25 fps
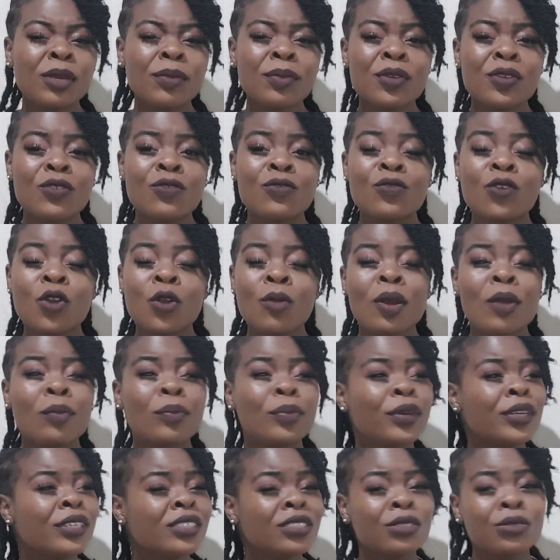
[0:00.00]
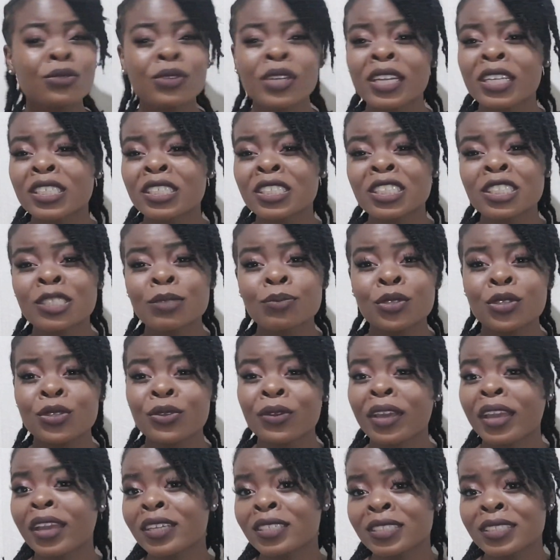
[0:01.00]
maybe you form a personal relationship with
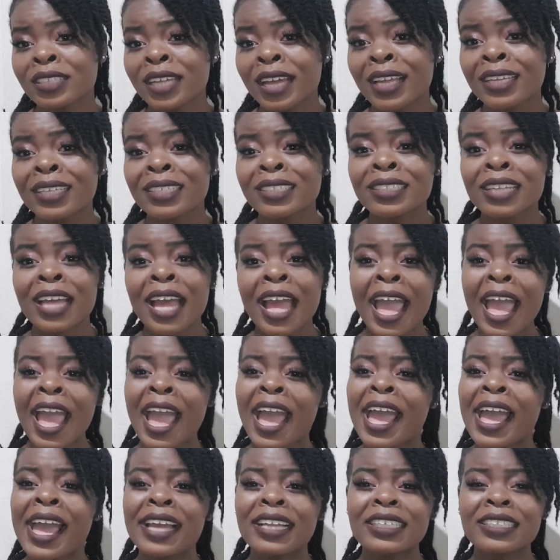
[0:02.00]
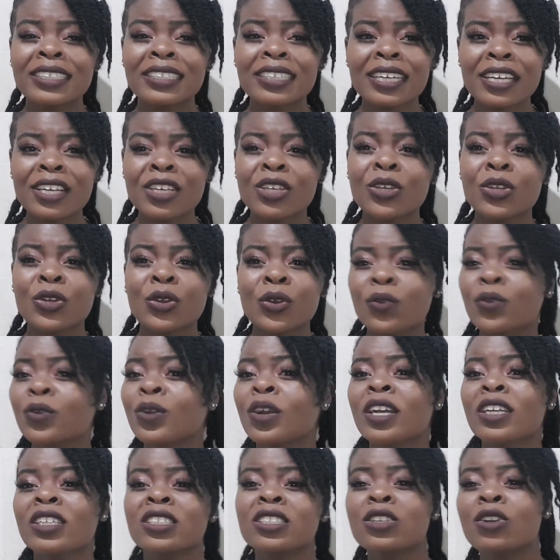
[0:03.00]
your hairstylist and
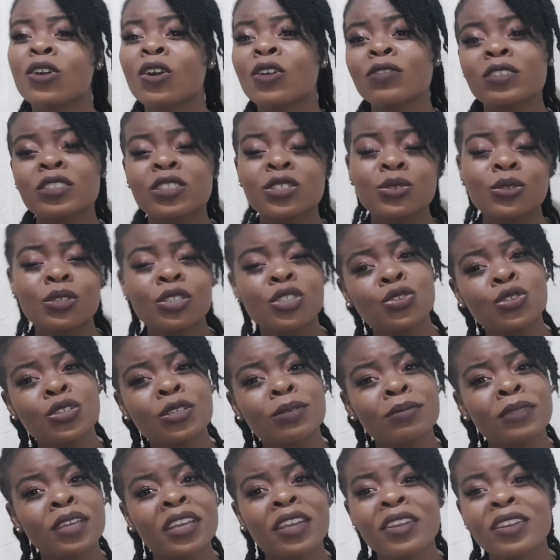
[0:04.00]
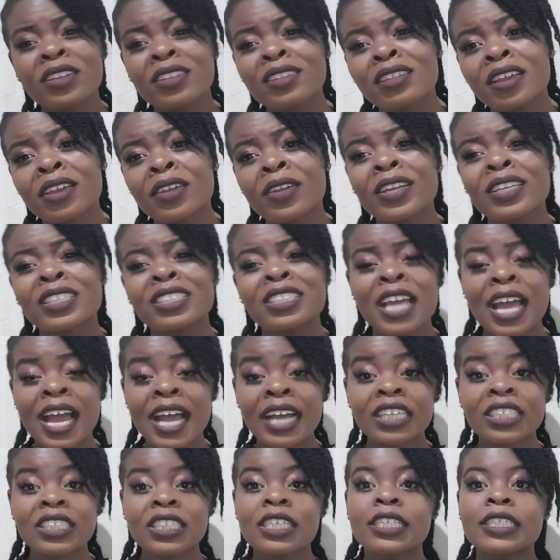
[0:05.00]
she offers you a trim here and there, and she
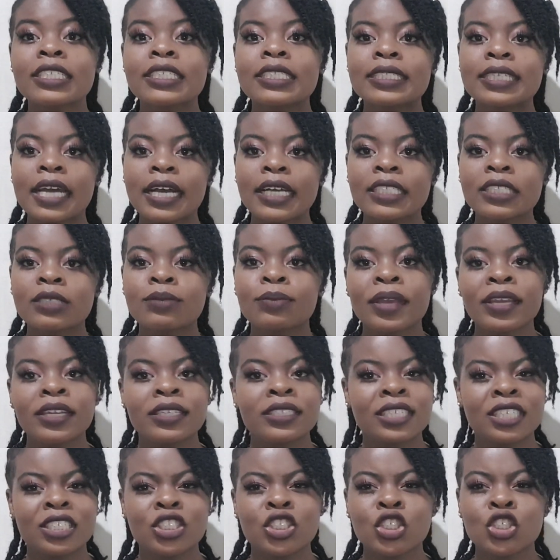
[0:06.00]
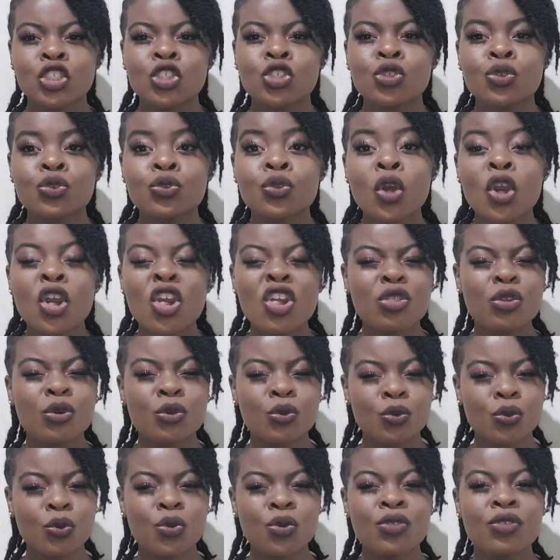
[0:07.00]
actually does pay attention to the
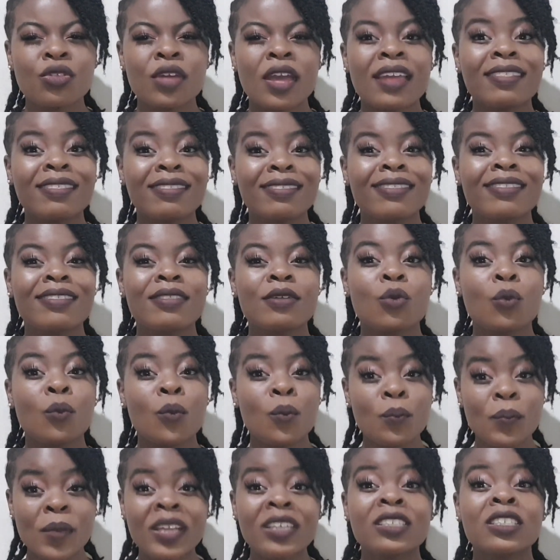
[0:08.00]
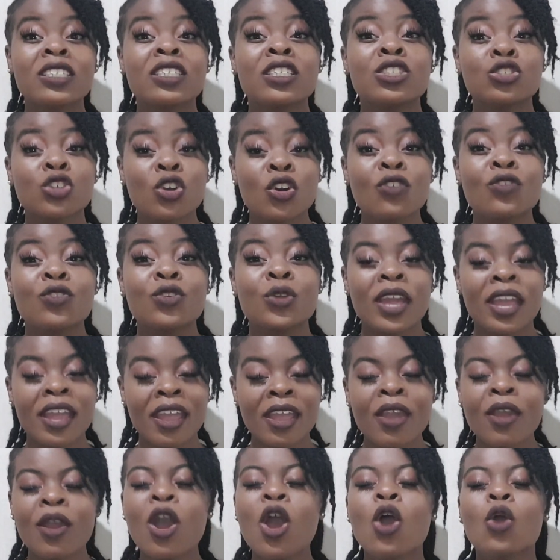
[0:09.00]
growth and the maintenance of your
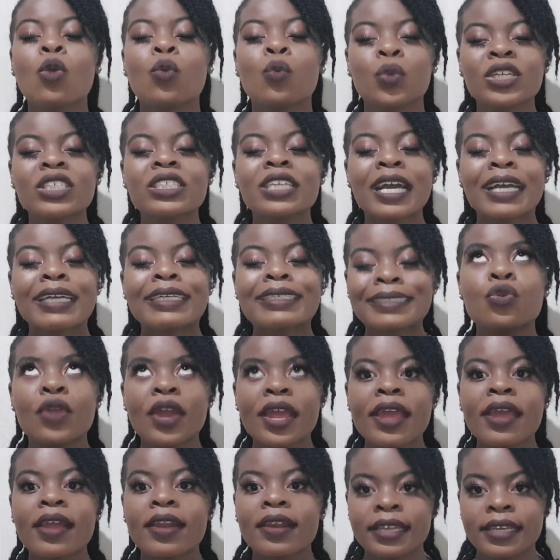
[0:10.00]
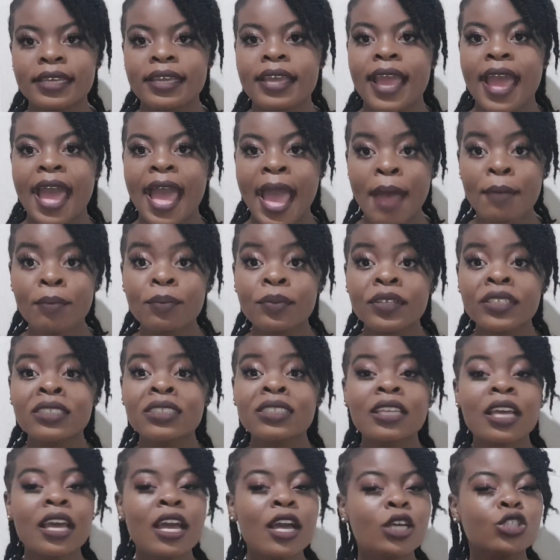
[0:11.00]
hair, which rarely
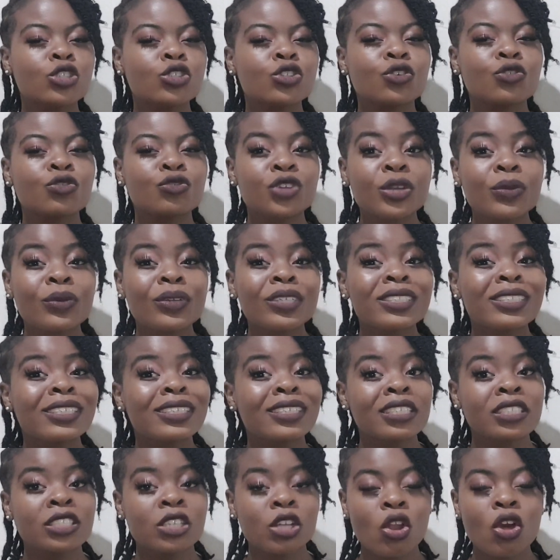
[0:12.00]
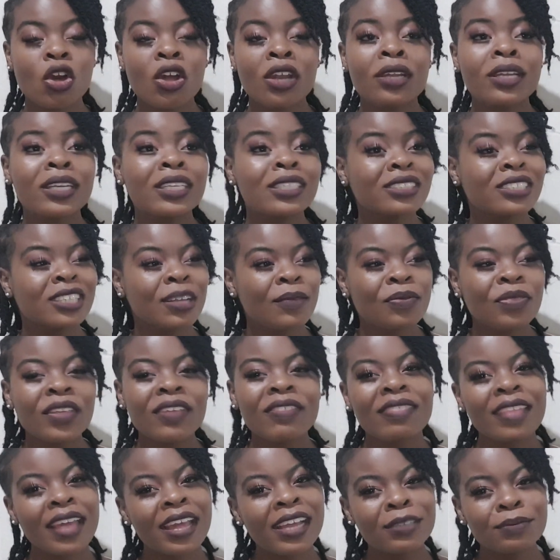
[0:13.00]
happens. So frequenting the salon is
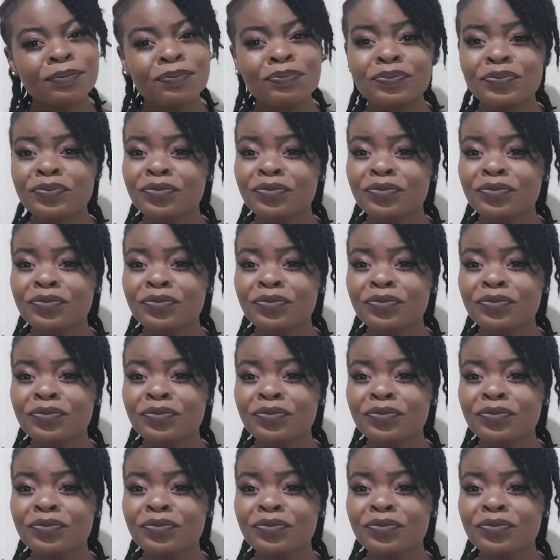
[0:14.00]
something that